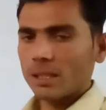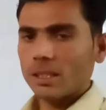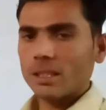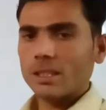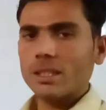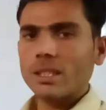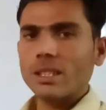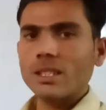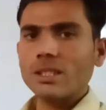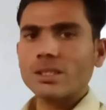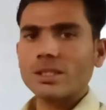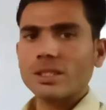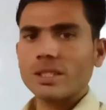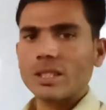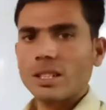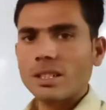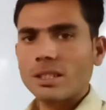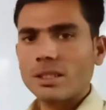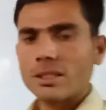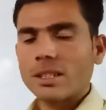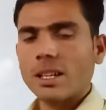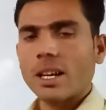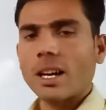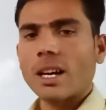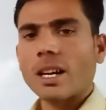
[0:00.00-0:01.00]
in these
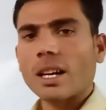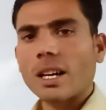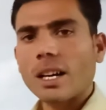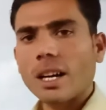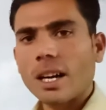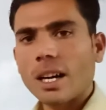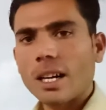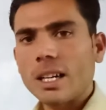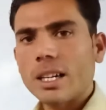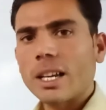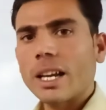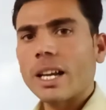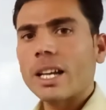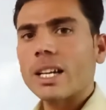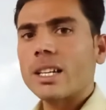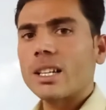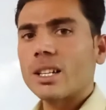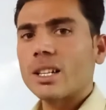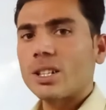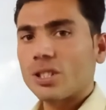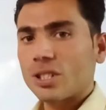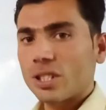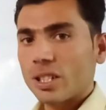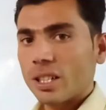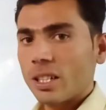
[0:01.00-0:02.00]
shells are called
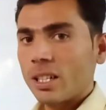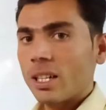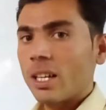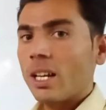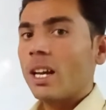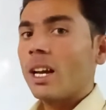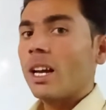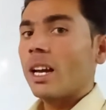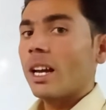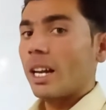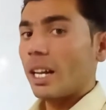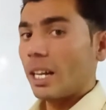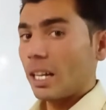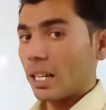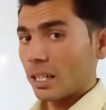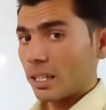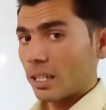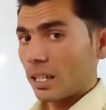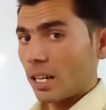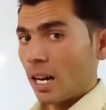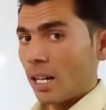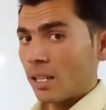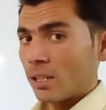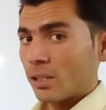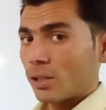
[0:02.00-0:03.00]
inner shell
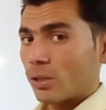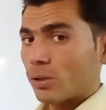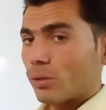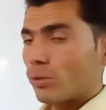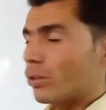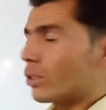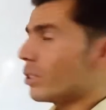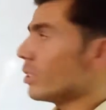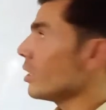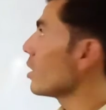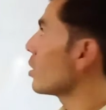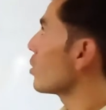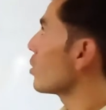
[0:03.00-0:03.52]
electrons. So dear